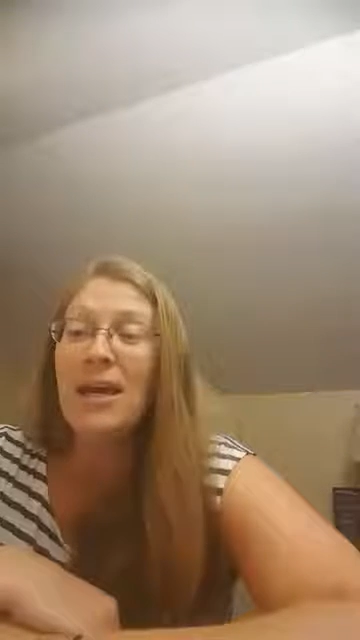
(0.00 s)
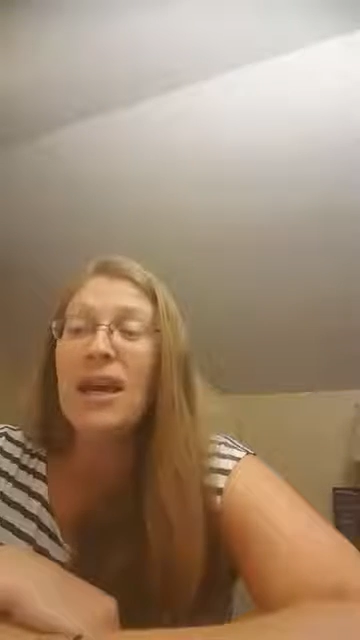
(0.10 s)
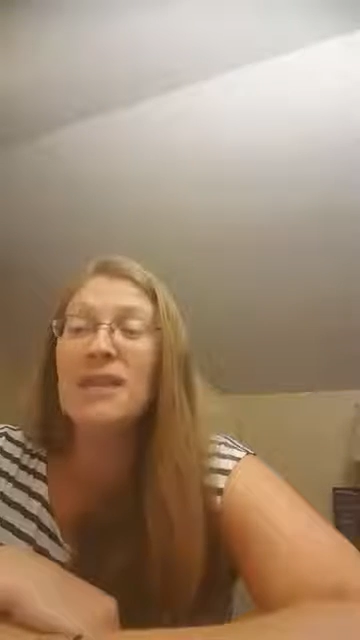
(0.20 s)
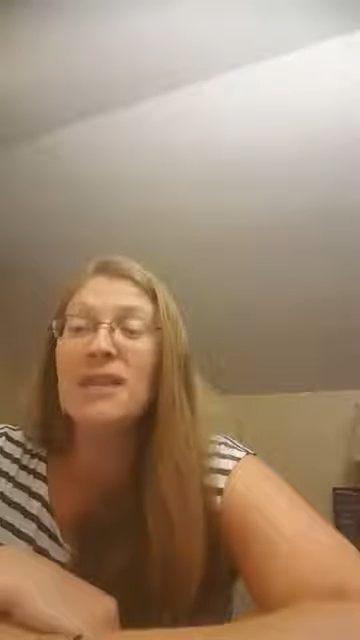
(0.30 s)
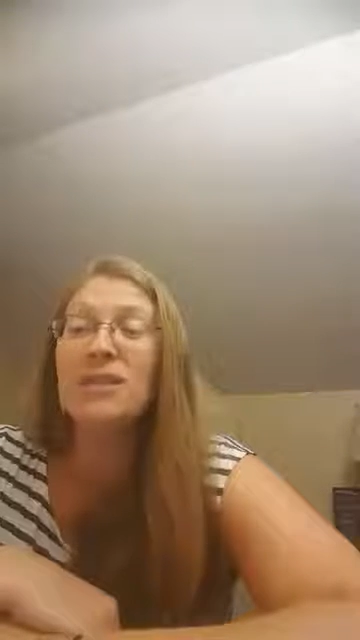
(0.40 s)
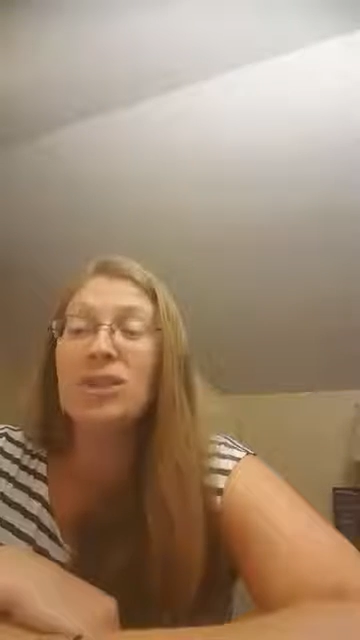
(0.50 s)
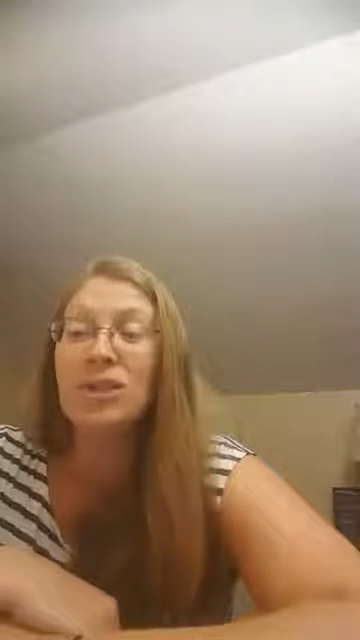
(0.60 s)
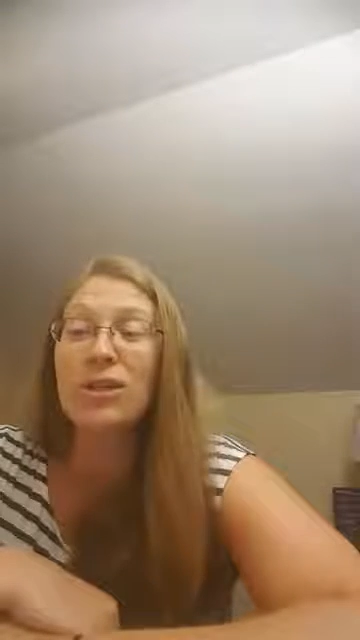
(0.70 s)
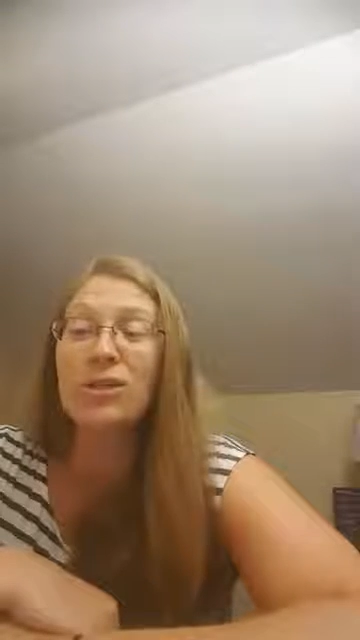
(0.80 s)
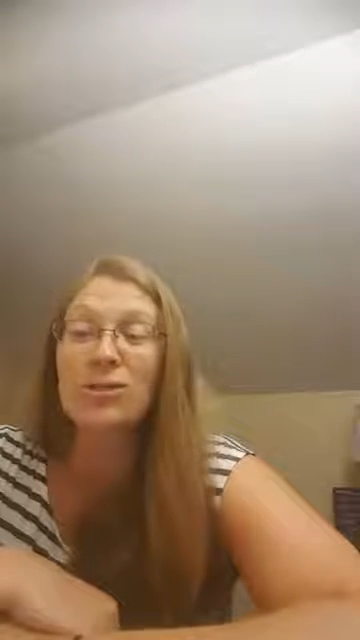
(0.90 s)
and they
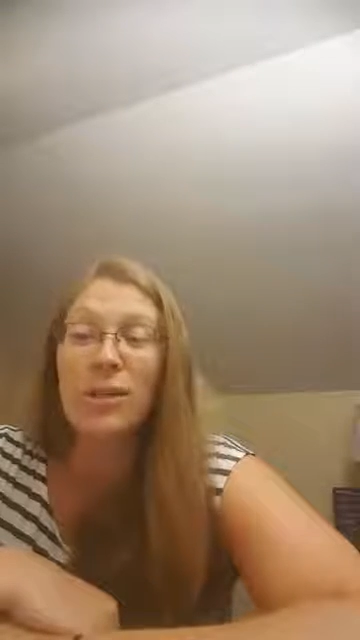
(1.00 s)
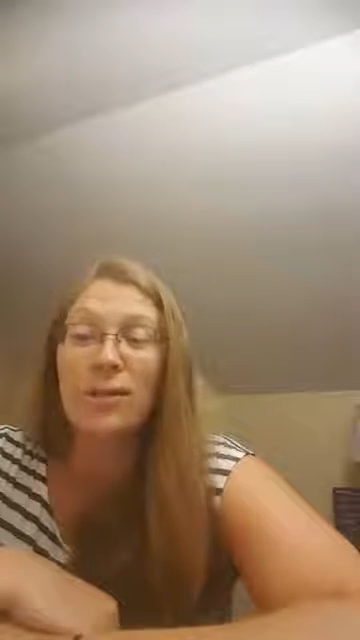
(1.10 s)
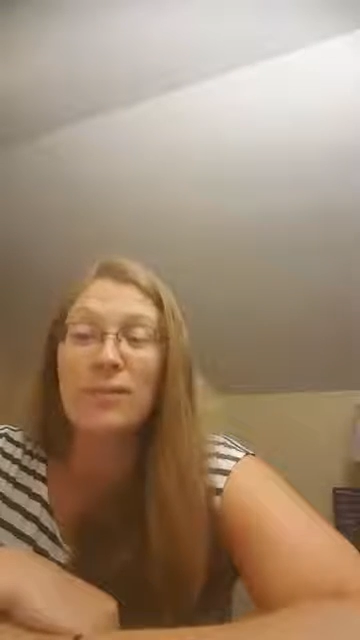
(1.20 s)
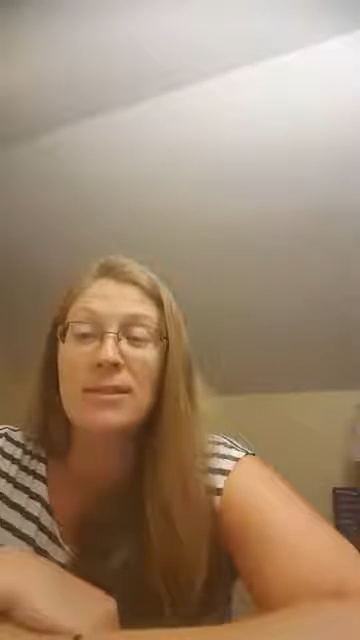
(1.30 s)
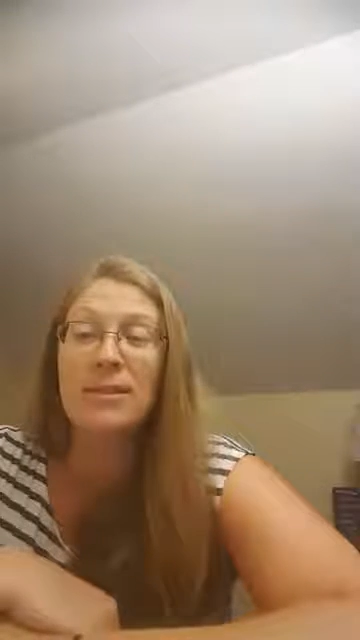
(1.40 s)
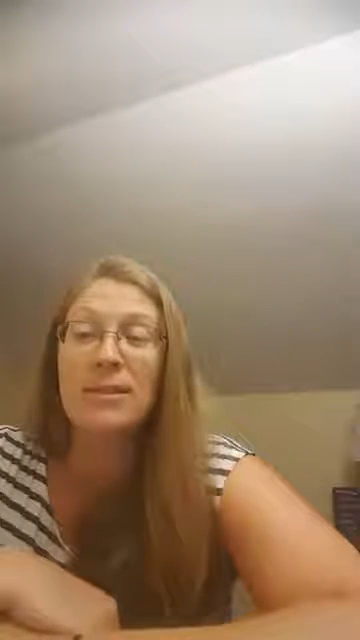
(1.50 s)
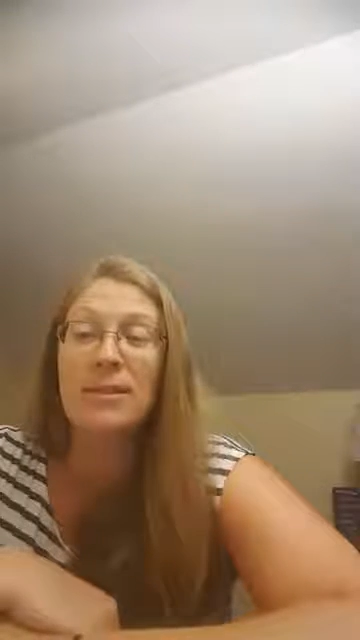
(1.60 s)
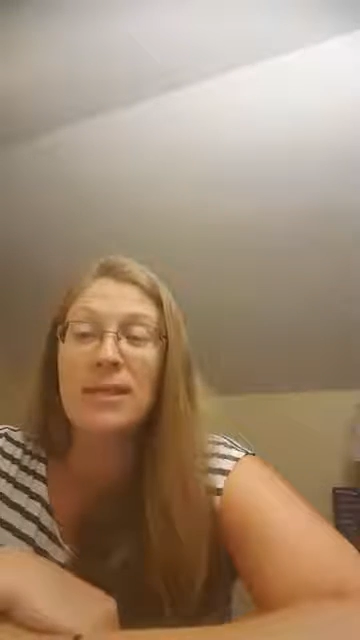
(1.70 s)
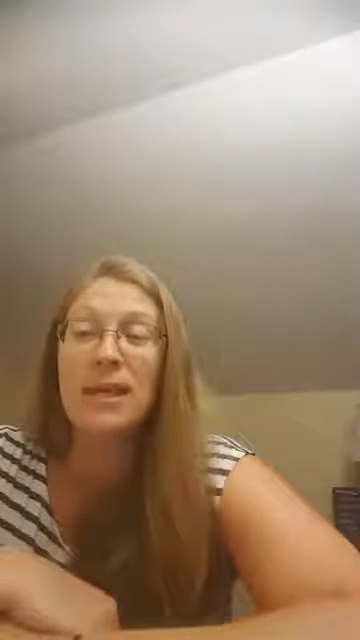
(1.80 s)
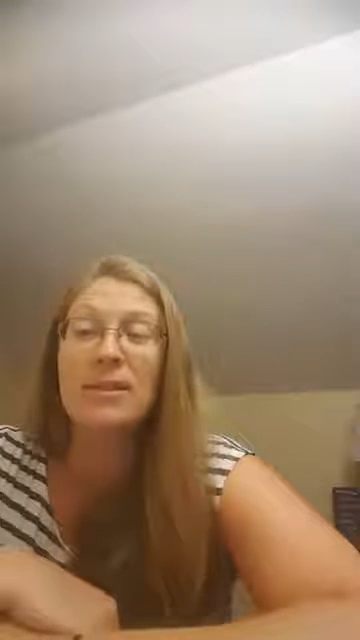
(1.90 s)
turn dreams
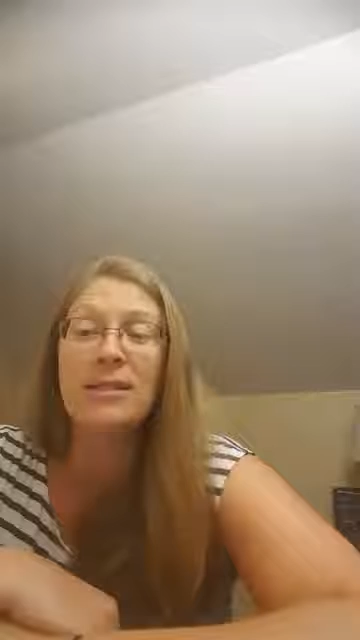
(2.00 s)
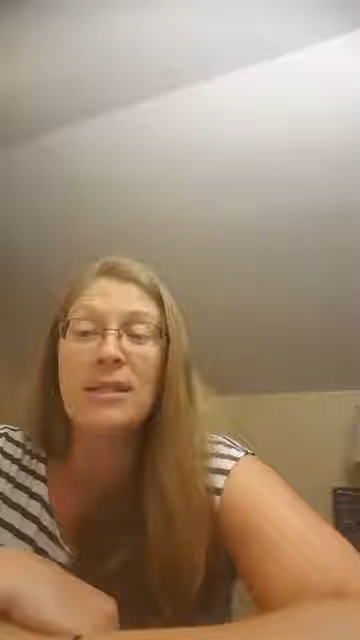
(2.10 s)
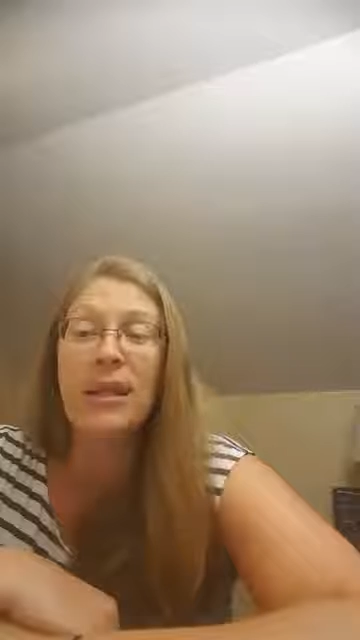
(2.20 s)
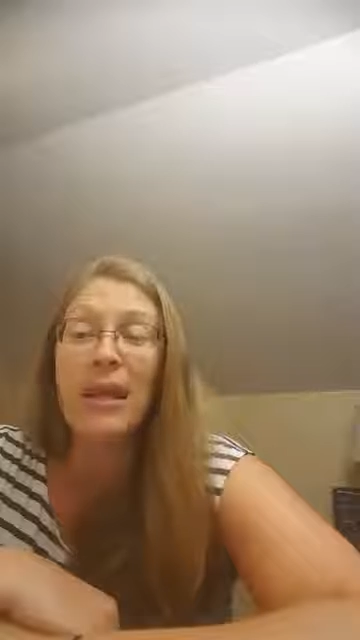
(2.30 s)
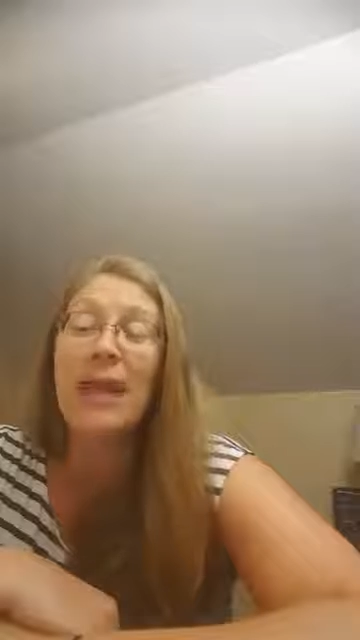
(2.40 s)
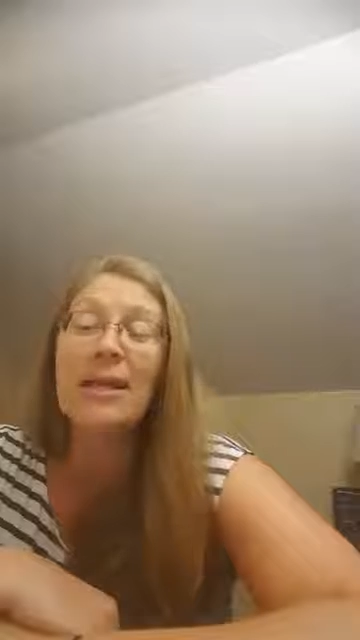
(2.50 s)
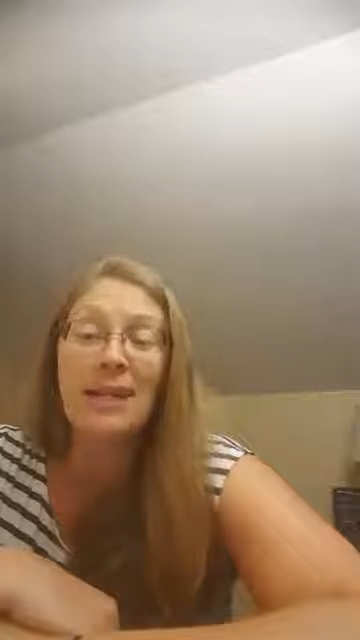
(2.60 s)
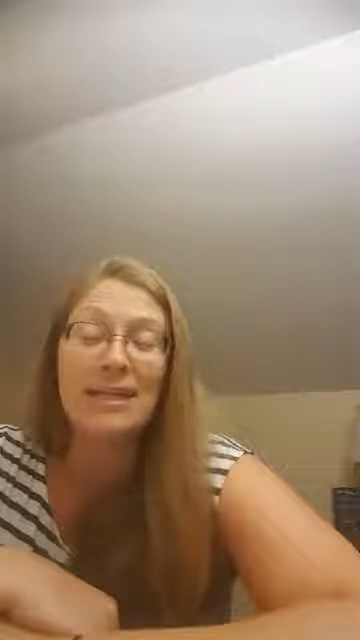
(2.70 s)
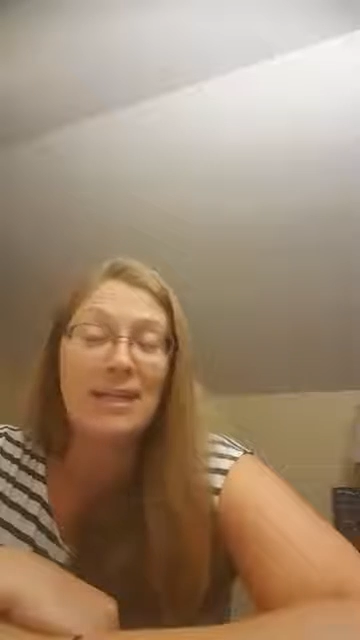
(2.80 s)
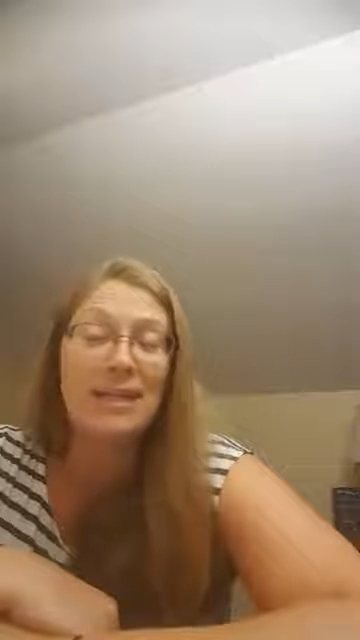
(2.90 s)
and
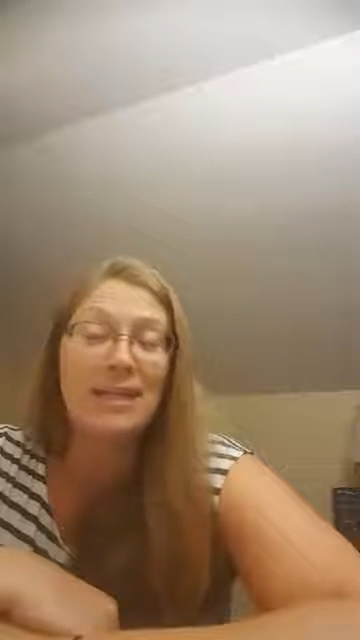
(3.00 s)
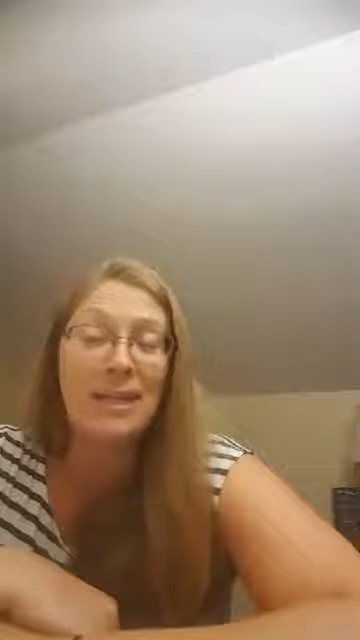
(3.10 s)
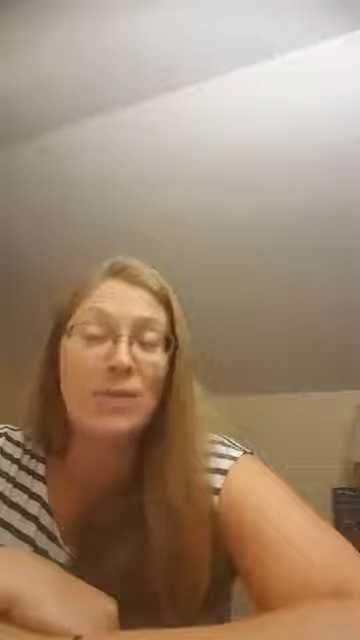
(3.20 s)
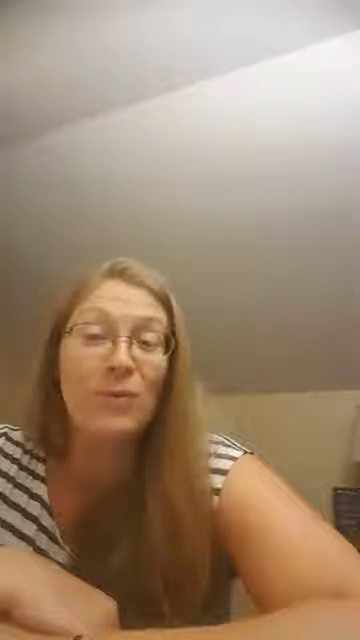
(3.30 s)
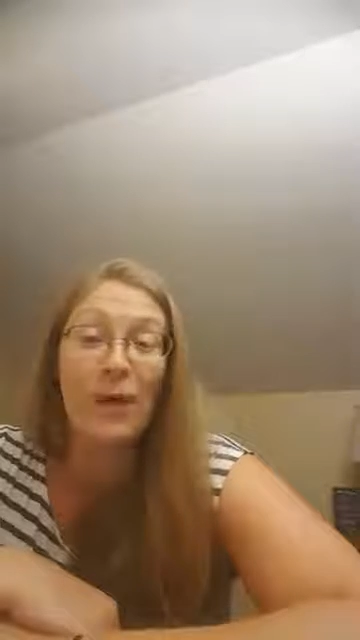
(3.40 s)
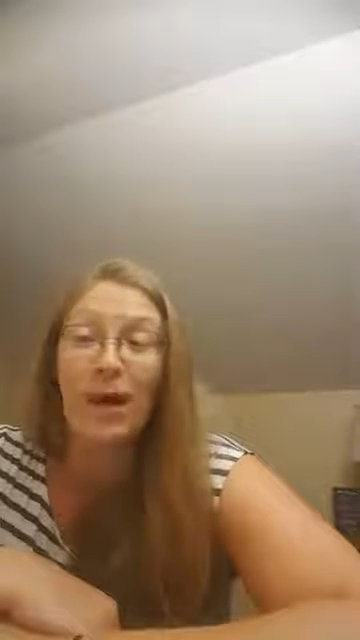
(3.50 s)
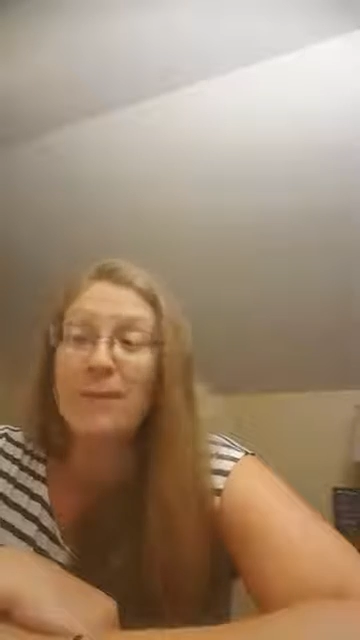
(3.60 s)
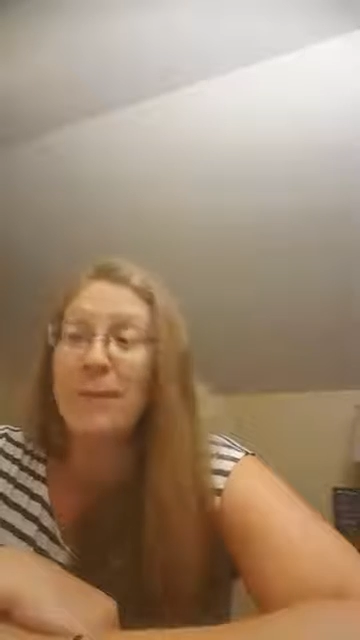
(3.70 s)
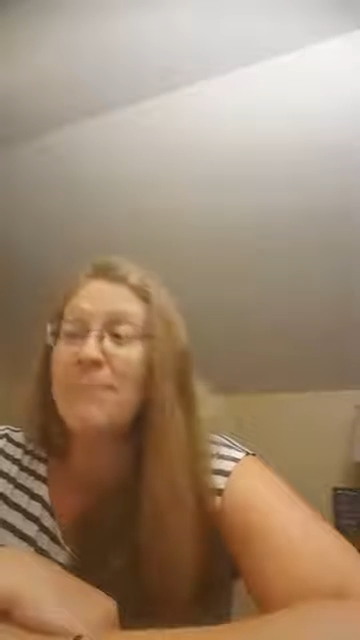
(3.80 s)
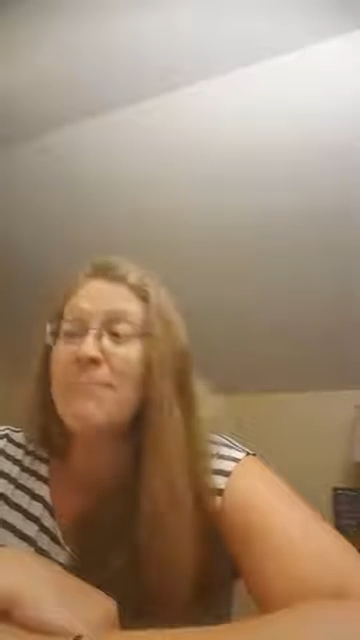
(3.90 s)
ideas into
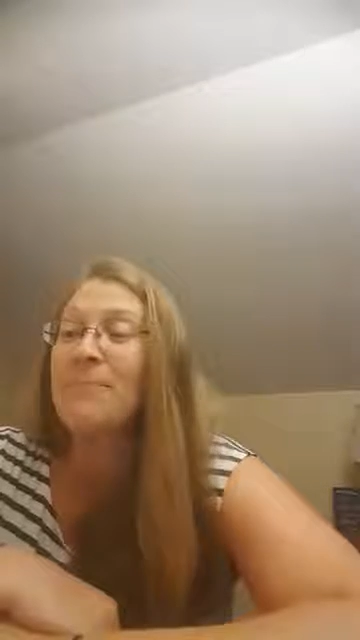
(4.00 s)
reality.